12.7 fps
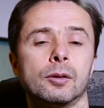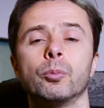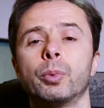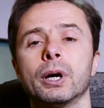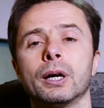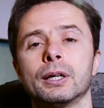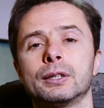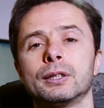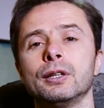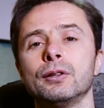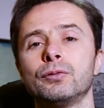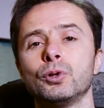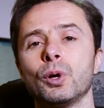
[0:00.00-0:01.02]
but
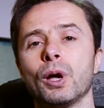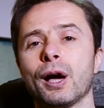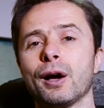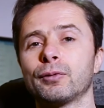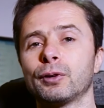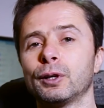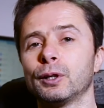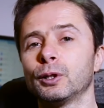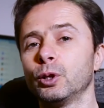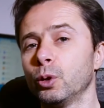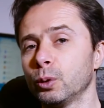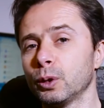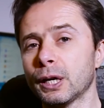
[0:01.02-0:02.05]
if you have a
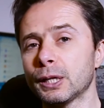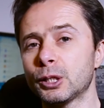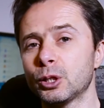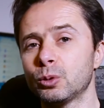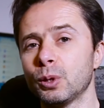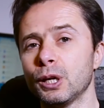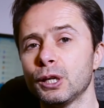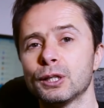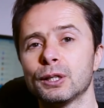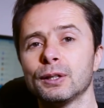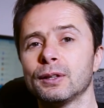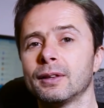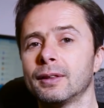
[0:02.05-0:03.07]
low light situation,